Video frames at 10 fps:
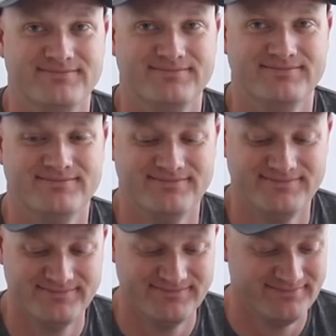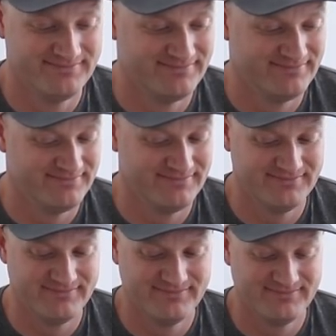
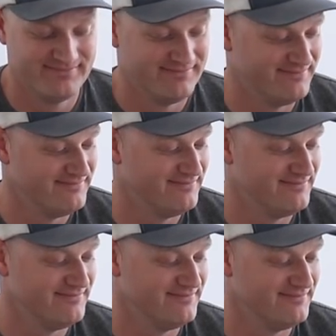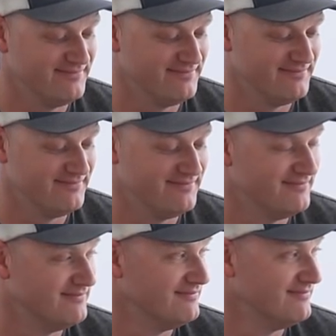
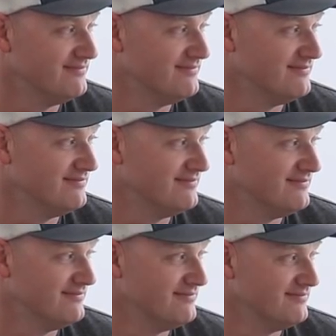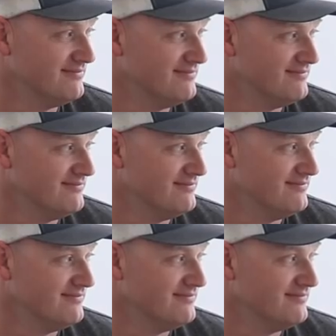
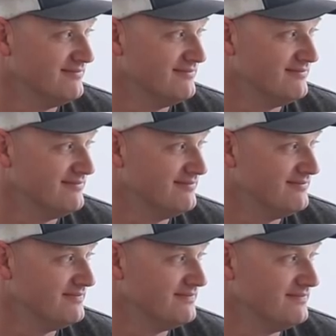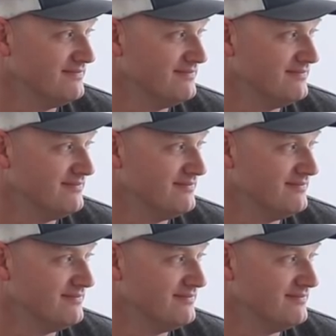[no speech]